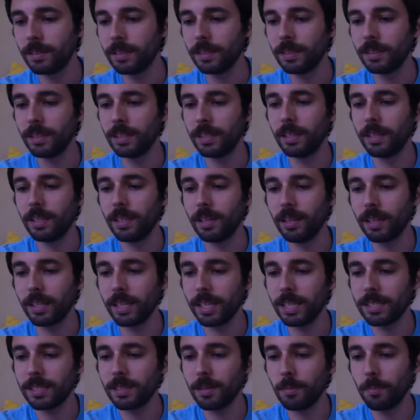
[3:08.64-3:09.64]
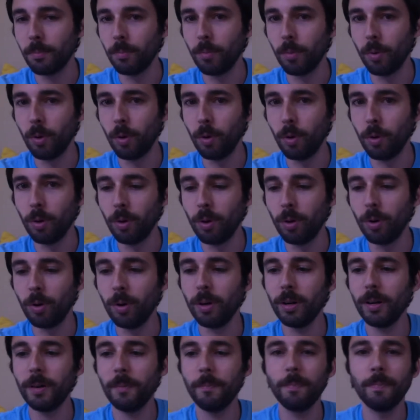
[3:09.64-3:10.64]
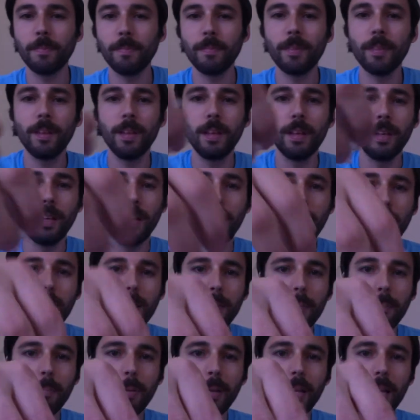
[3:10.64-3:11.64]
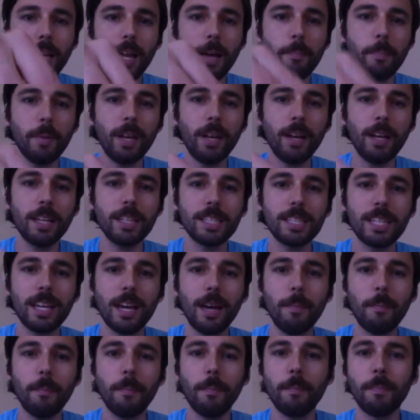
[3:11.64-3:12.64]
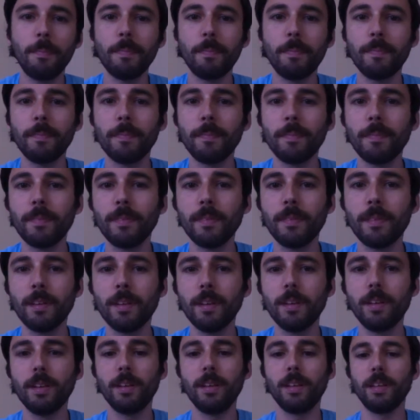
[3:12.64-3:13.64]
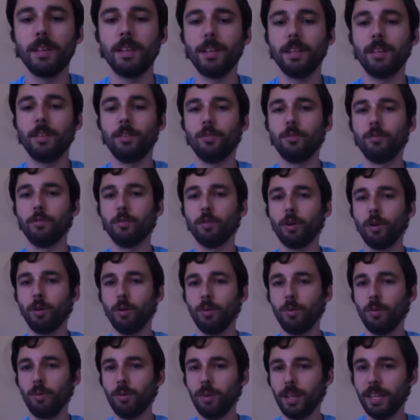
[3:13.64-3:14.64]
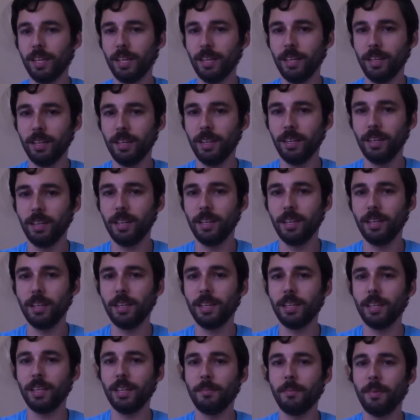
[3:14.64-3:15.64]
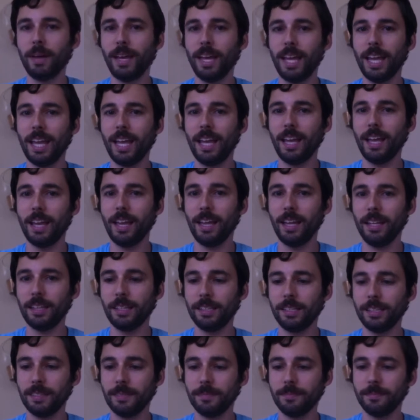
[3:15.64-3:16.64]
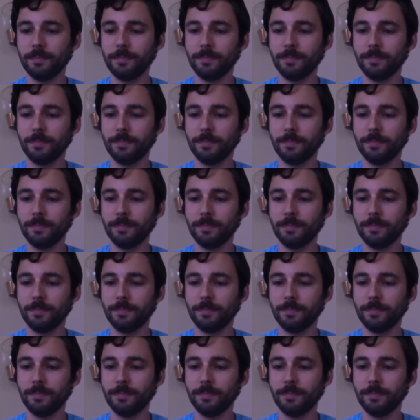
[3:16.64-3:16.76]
And then I'll get some more and plop it on top and roll it in my hands